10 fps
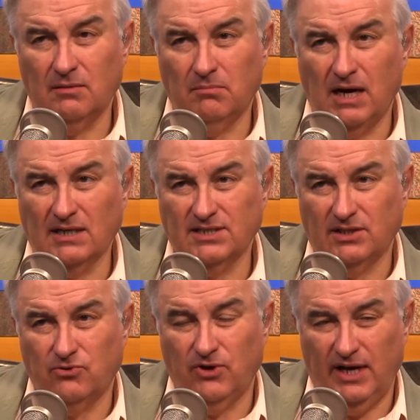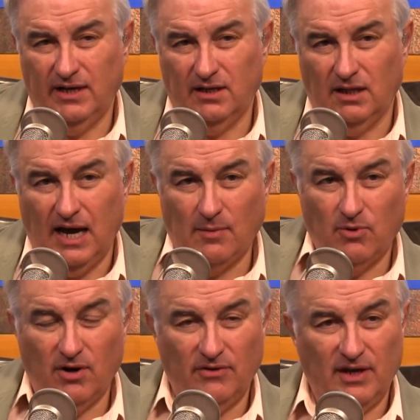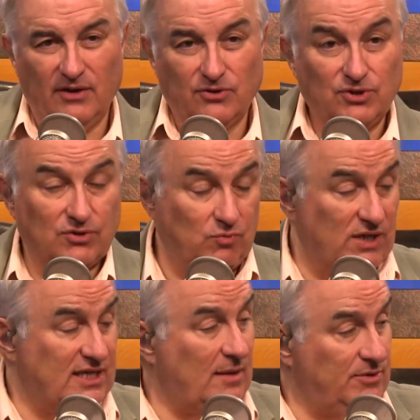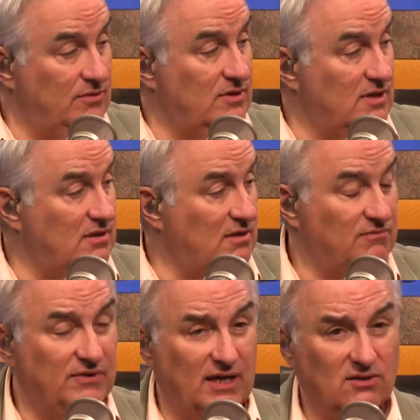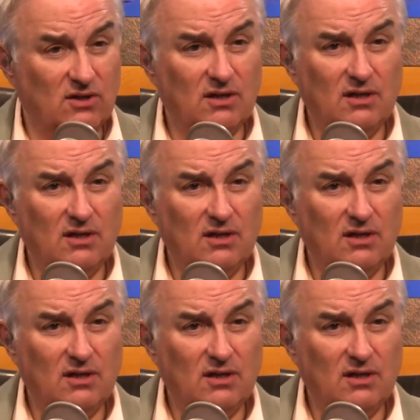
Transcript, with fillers: Moxie created a library that others use. WhatsApp uses it, in fact.